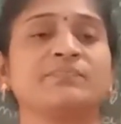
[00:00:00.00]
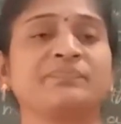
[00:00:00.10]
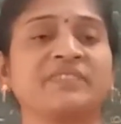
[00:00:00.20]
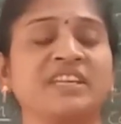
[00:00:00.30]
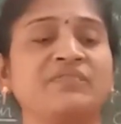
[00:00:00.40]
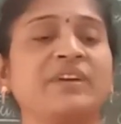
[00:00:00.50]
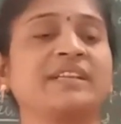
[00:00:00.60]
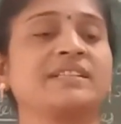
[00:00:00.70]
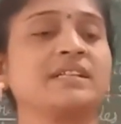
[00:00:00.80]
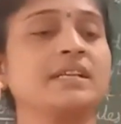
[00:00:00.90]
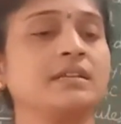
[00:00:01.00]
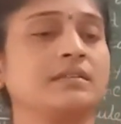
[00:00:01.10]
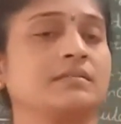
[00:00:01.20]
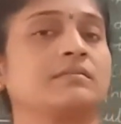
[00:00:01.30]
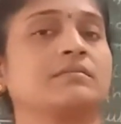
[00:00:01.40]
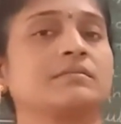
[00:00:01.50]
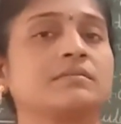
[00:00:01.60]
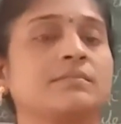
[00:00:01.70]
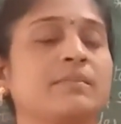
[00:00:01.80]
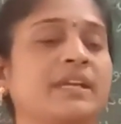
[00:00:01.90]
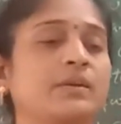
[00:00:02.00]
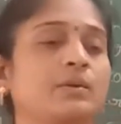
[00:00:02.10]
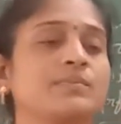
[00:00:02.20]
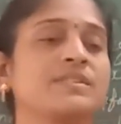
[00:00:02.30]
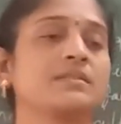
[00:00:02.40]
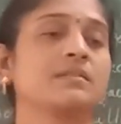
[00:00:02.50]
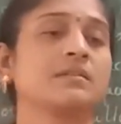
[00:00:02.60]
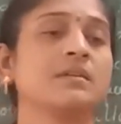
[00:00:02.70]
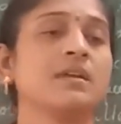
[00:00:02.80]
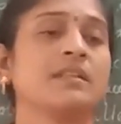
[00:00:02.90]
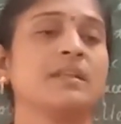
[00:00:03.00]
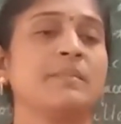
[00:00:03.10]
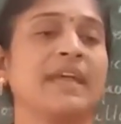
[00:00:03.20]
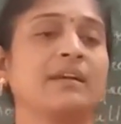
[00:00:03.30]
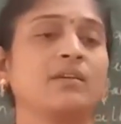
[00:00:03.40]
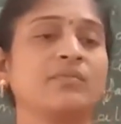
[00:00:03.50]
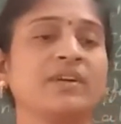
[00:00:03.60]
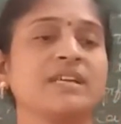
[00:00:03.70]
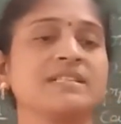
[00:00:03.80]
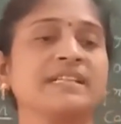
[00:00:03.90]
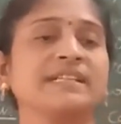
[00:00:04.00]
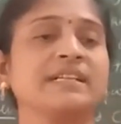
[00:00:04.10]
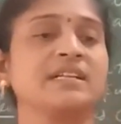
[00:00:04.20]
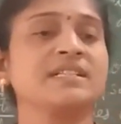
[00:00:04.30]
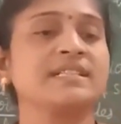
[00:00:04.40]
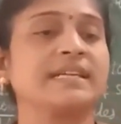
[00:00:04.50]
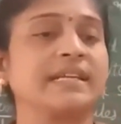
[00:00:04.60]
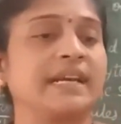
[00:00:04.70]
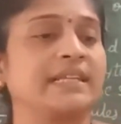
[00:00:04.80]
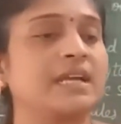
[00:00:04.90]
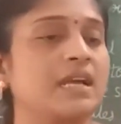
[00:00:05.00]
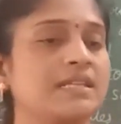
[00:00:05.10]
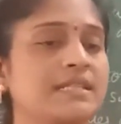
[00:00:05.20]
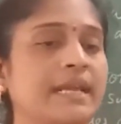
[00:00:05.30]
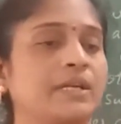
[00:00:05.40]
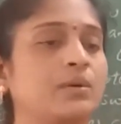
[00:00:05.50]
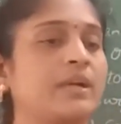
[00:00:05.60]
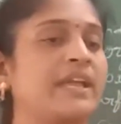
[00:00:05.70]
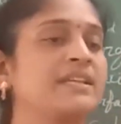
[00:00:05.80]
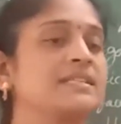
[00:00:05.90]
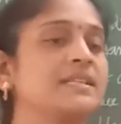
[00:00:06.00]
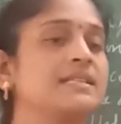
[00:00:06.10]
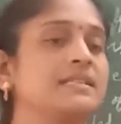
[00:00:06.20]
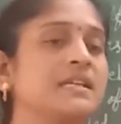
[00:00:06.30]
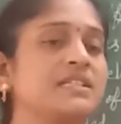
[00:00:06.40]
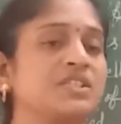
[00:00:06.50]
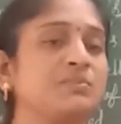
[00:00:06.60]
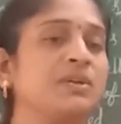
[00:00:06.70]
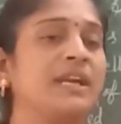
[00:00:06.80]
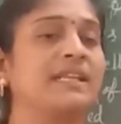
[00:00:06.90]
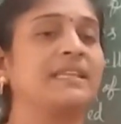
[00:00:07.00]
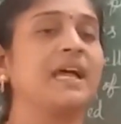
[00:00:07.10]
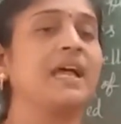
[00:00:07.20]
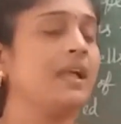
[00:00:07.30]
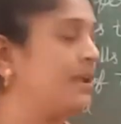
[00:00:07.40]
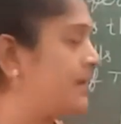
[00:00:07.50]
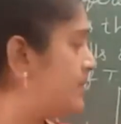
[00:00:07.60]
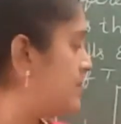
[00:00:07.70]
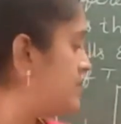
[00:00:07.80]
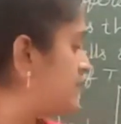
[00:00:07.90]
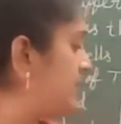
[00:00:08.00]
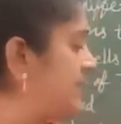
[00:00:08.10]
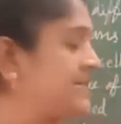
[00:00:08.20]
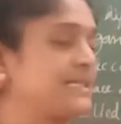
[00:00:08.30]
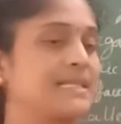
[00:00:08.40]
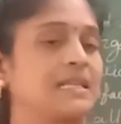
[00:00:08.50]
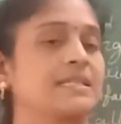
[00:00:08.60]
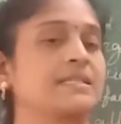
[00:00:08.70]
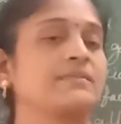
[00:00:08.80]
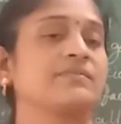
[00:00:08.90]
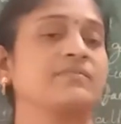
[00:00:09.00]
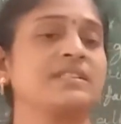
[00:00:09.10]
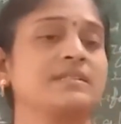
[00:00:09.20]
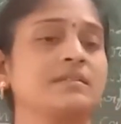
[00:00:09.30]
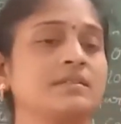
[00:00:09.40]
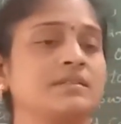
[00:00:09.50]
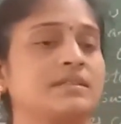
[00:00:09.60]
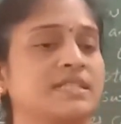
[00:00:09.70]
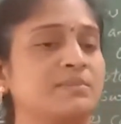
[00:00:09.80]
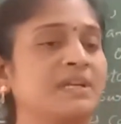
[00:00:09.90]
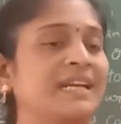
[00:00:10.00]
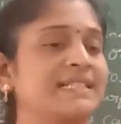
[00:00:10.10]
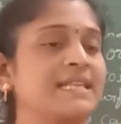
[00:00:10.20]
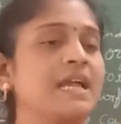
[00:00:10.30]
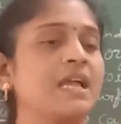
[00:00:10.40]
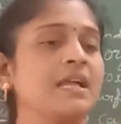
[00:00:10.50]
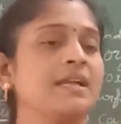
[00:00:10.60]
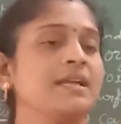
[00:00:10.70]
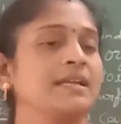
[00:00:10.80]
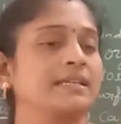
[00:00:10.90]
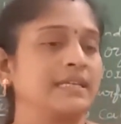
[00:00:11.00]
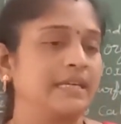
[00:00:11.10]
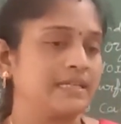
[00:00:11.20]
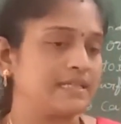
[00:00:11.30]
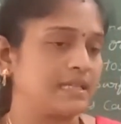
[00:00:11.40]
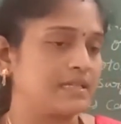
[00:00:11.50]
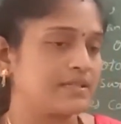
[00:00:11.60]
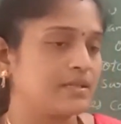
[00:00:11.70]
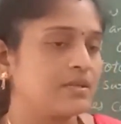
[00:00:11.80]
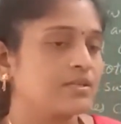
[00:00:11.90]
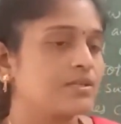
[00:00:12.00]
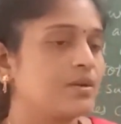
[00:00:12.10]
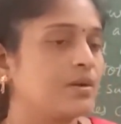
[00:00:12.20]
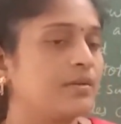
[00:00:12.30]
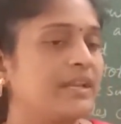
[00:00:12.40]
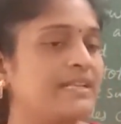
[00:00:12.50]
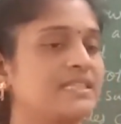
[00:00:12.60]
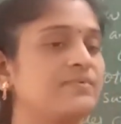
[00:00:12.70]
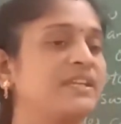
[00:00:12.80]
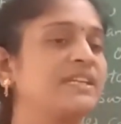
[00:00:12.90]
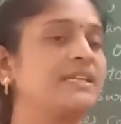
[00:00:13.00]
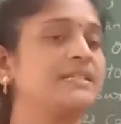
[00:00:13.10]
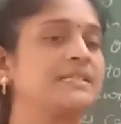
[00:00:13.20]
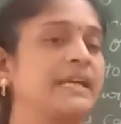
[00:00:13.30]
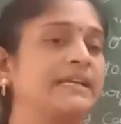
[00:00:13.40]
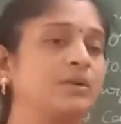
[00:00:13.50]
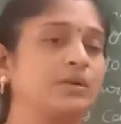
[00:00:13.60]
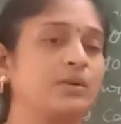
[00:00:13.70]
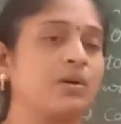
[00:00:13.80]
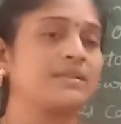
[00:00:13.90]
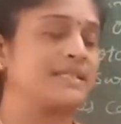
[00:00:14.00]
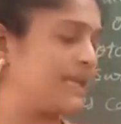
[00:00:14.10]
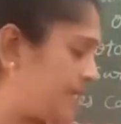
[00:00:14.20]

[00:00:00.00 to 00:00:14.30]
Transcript: infected microbes. The macrophage in turn secrete the cytokinesis that stimulate the TH cells, which stimulate the TH cells. So next one is cytotoxic